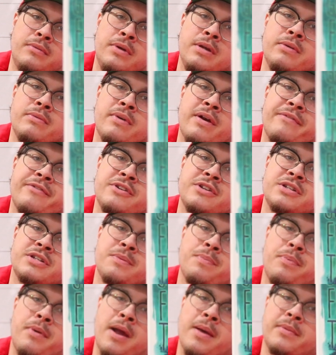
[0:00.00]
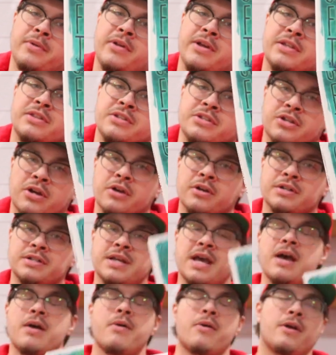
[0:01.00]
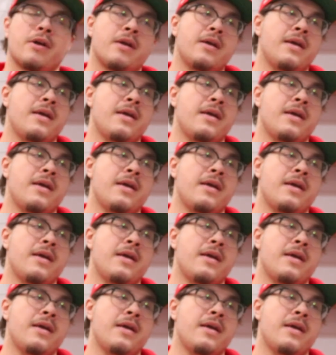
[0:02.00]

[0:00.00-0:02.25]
in reference to probably like the Dark Tower.